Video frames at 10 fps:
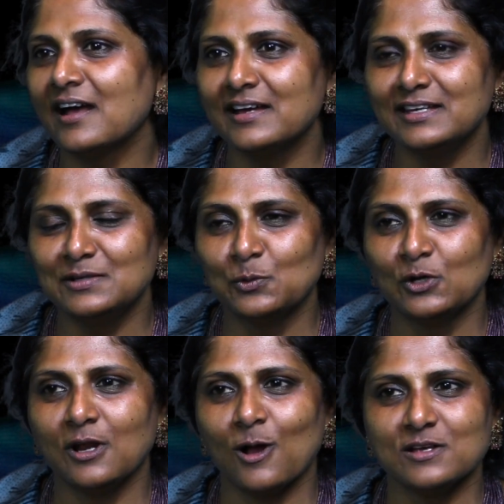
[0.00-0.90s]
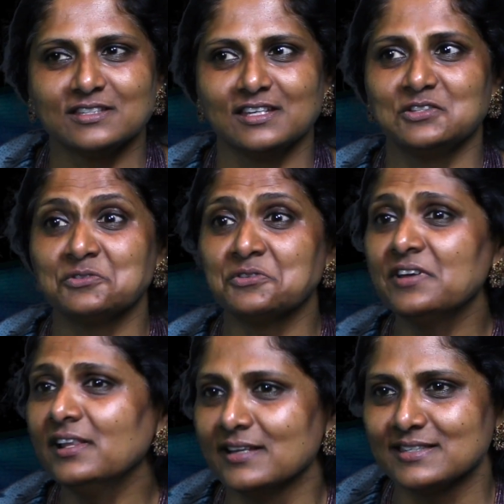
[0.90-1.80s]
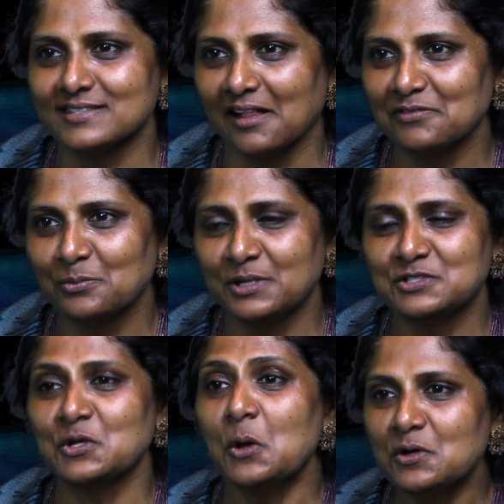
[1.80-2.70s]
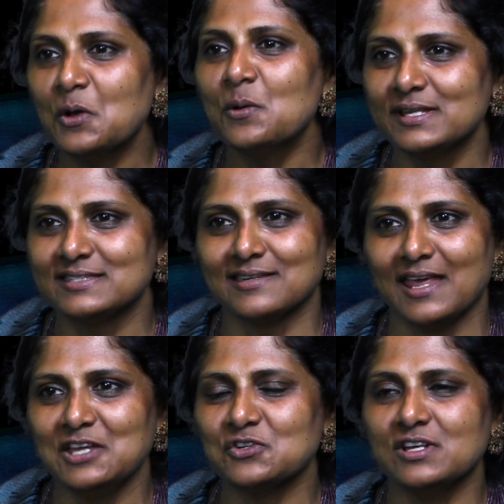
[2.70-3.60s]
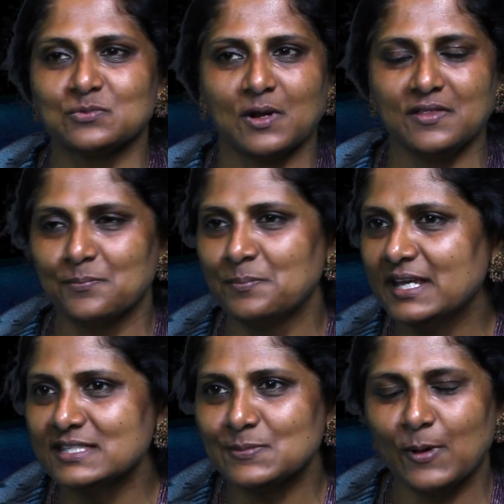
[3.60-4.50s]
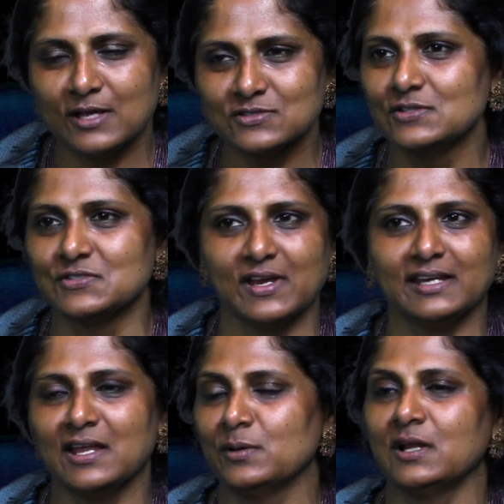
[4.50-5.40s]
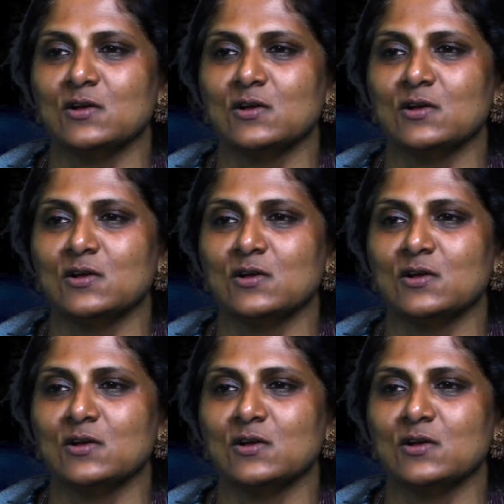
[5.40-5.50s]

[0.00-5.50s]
I would ask it to reveal itself. We don't know its nature. It's one of the biggest puzzles right now in